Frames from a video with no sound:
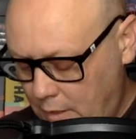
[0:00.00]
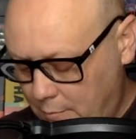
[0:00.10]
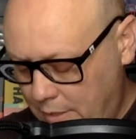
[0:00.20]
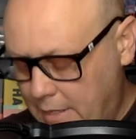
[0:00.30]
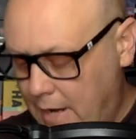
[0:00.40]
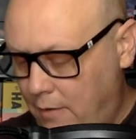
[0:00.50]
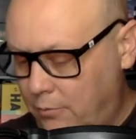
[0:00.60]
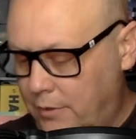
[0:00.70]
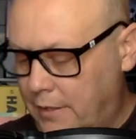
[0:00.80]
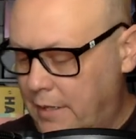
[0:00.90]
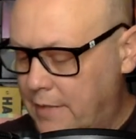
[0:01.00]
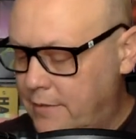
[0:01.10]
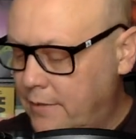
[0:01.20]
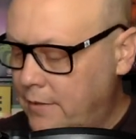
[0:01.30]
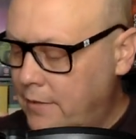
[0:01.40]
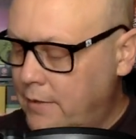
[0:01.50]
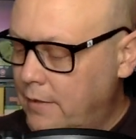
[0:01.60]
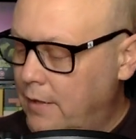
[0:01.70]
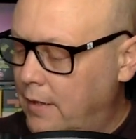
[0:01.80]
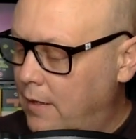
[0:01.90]
But yeah, a really neat
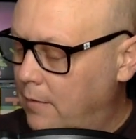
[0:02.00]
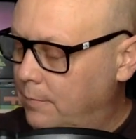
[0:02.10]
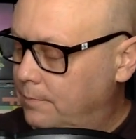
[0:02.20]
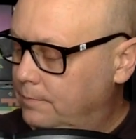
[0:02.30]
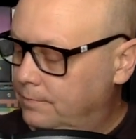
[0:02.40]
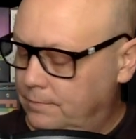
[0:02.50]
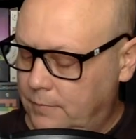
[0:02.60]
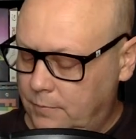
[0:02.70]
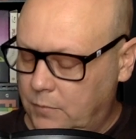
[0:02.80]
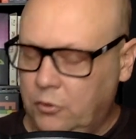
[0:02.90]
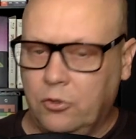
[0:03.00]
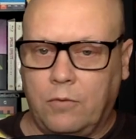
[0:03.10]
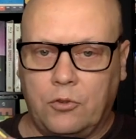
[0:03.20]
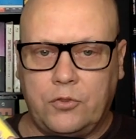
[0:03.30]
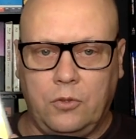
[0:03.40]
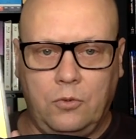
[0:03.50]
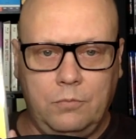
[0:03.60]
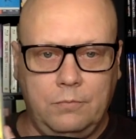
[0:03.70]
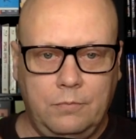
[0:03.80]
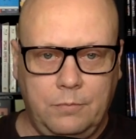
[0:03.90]
um,
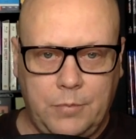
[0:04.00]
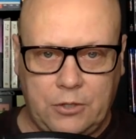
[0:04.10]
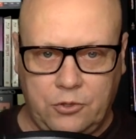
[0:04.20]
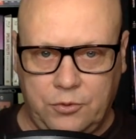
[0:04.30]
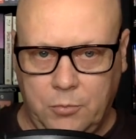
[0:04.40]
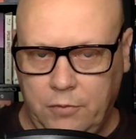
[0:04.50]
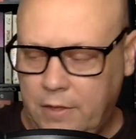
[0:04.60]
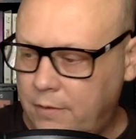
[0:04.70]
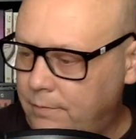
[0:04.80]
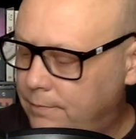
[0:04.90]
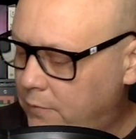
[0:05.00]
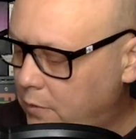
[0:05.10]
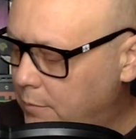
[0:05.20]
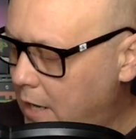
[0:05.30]
Universal Pictures movie from